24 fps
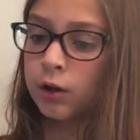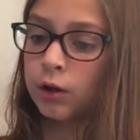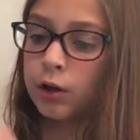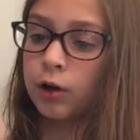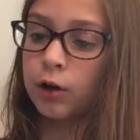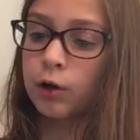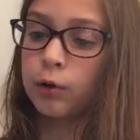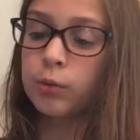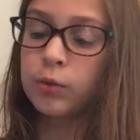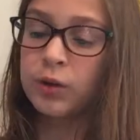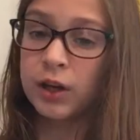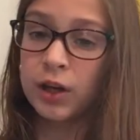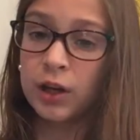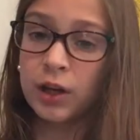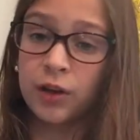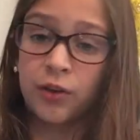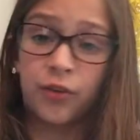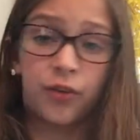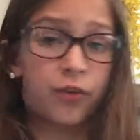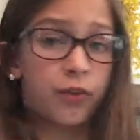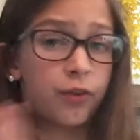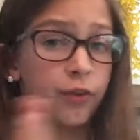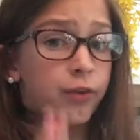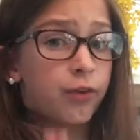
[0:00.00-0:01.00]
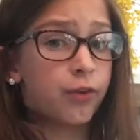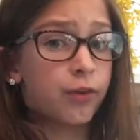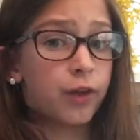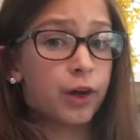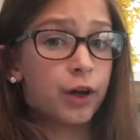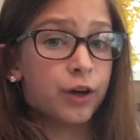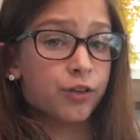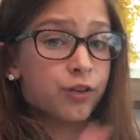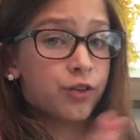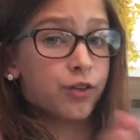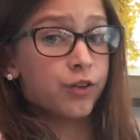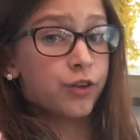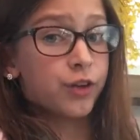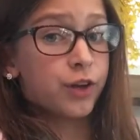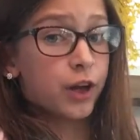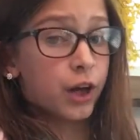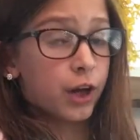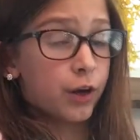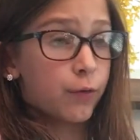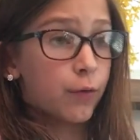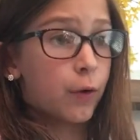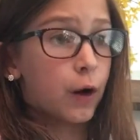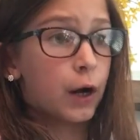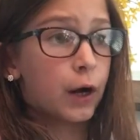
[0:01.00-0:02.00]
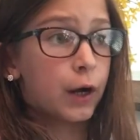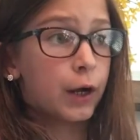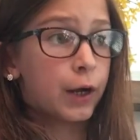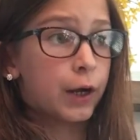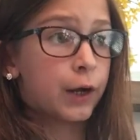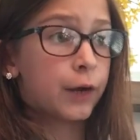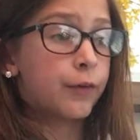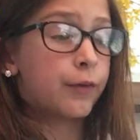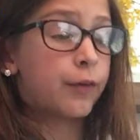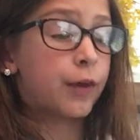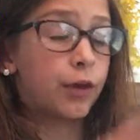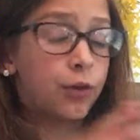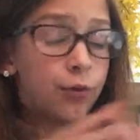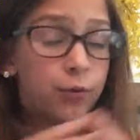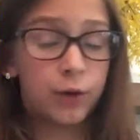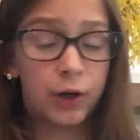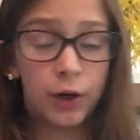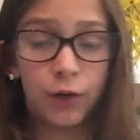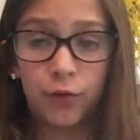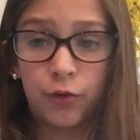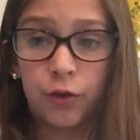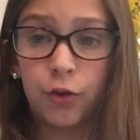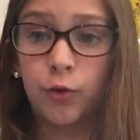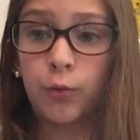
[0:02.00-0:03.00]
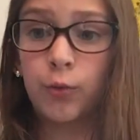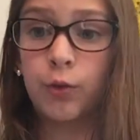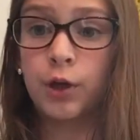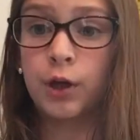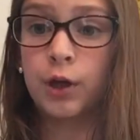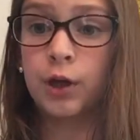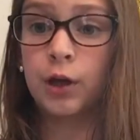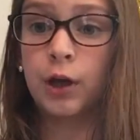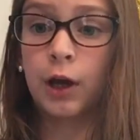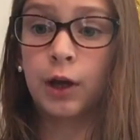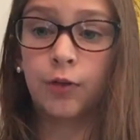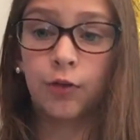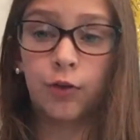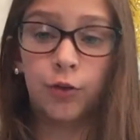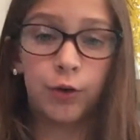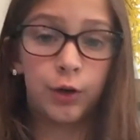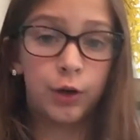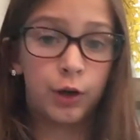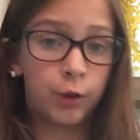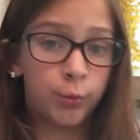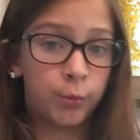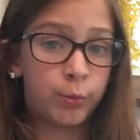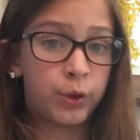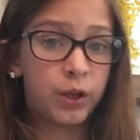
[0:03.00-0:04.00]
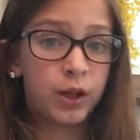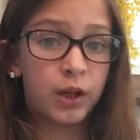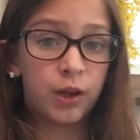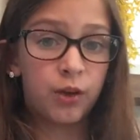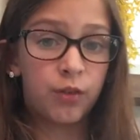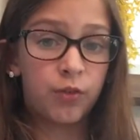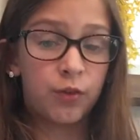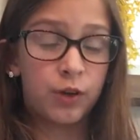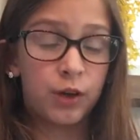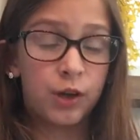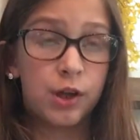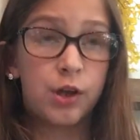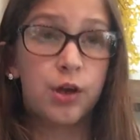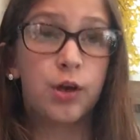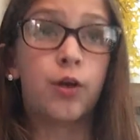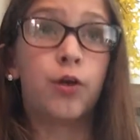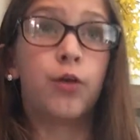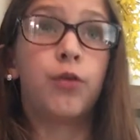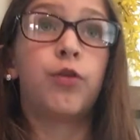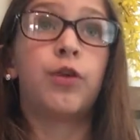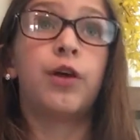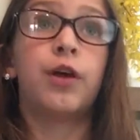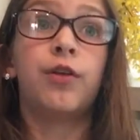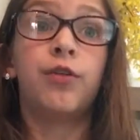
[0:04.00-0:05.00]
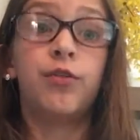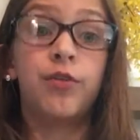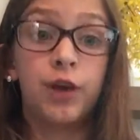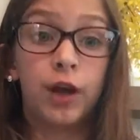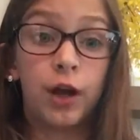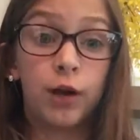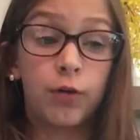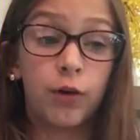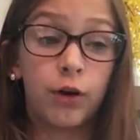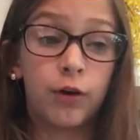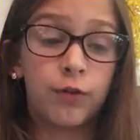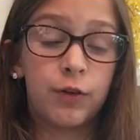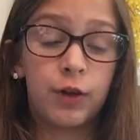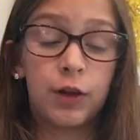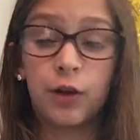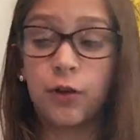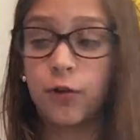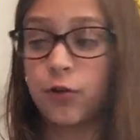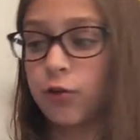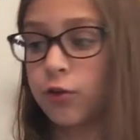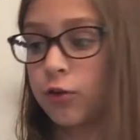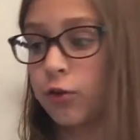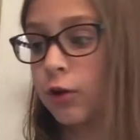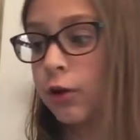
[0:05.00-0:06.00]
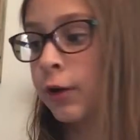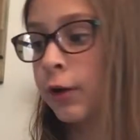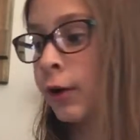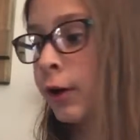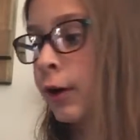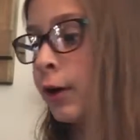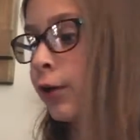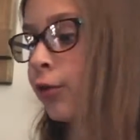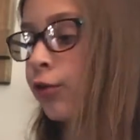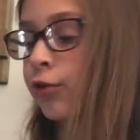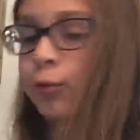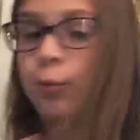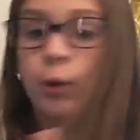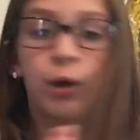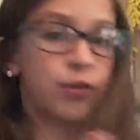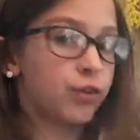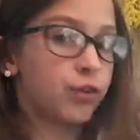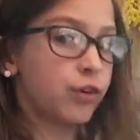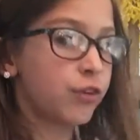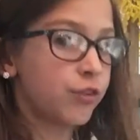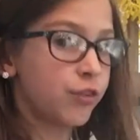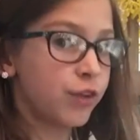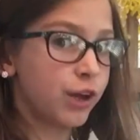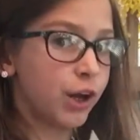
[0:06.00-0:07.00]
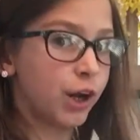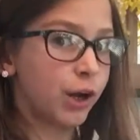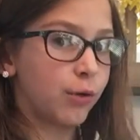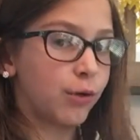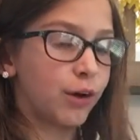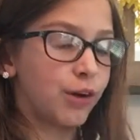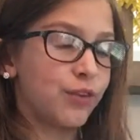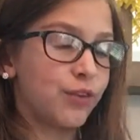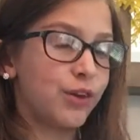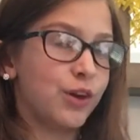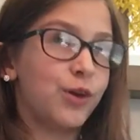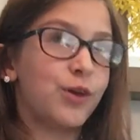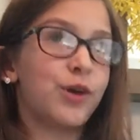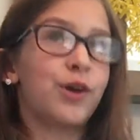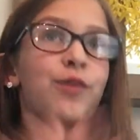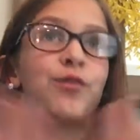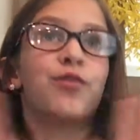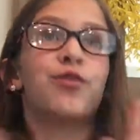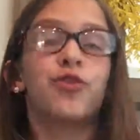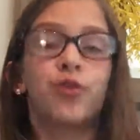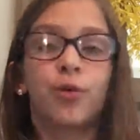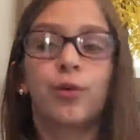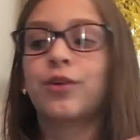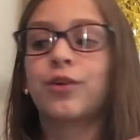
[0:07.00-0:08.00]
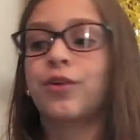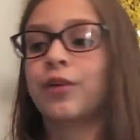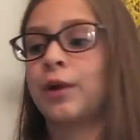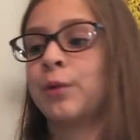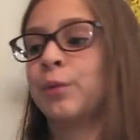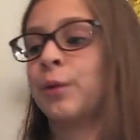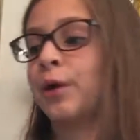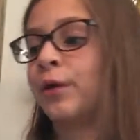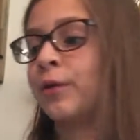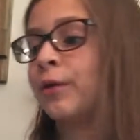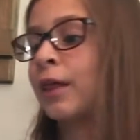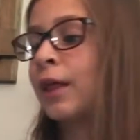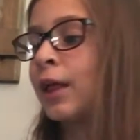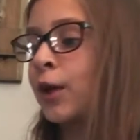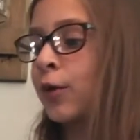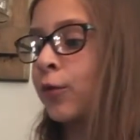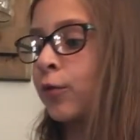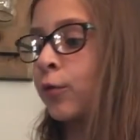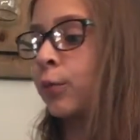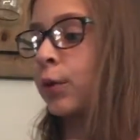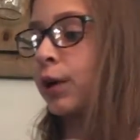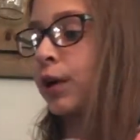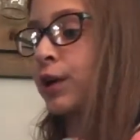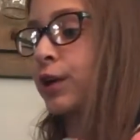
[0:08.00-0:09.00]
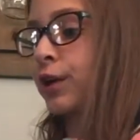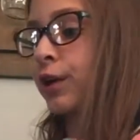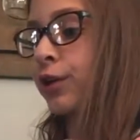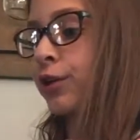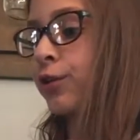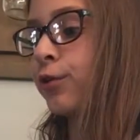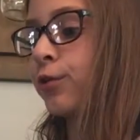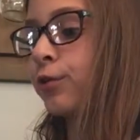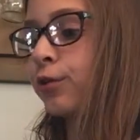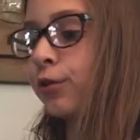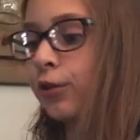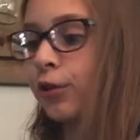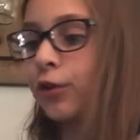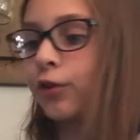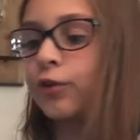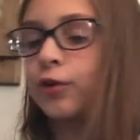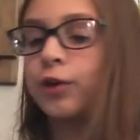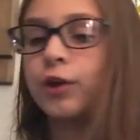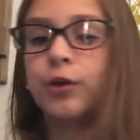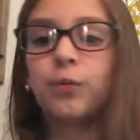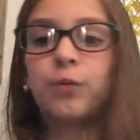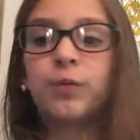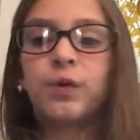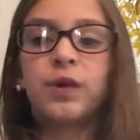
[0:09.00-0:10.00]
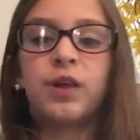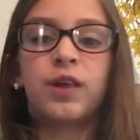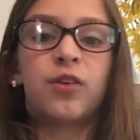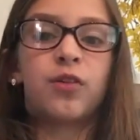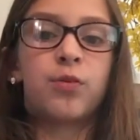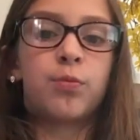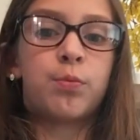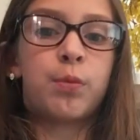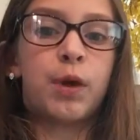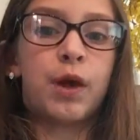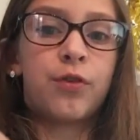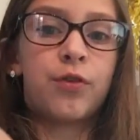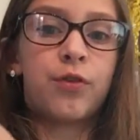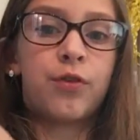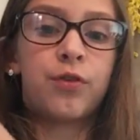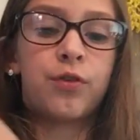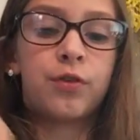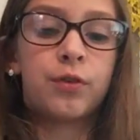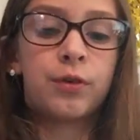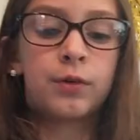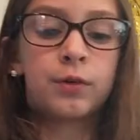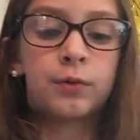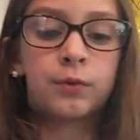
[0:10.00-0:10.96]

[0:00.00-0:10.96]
LPS / DIY. That's what I'm doing. I'm doing LPS videos and DIY videos. So my first DIY video I'm so excited about, we're making a cute little LPS bed. It's